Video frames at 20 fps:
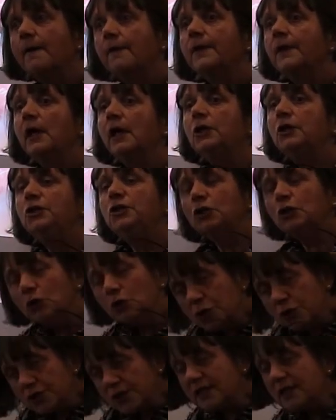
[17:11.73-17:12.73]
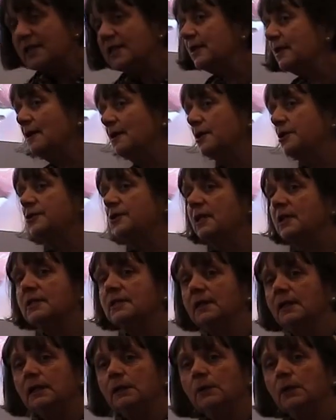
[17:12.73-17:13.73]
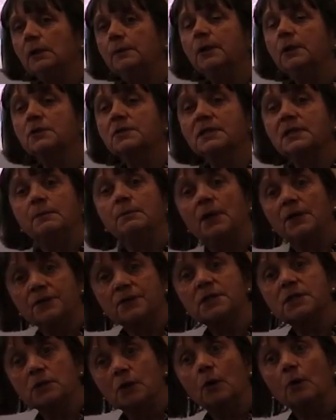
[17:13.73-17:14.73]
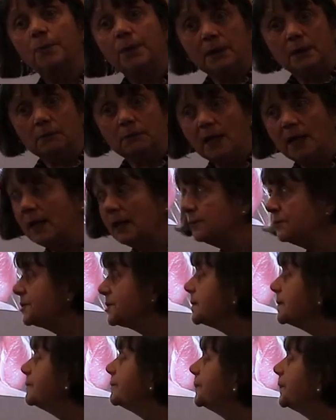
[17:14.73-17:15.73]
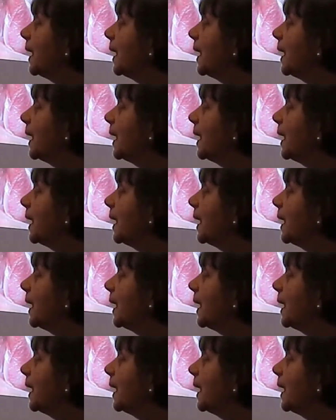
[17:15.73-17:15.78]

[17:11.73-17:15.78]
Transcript: They're usually dehydrated anyway because their mother's not been around.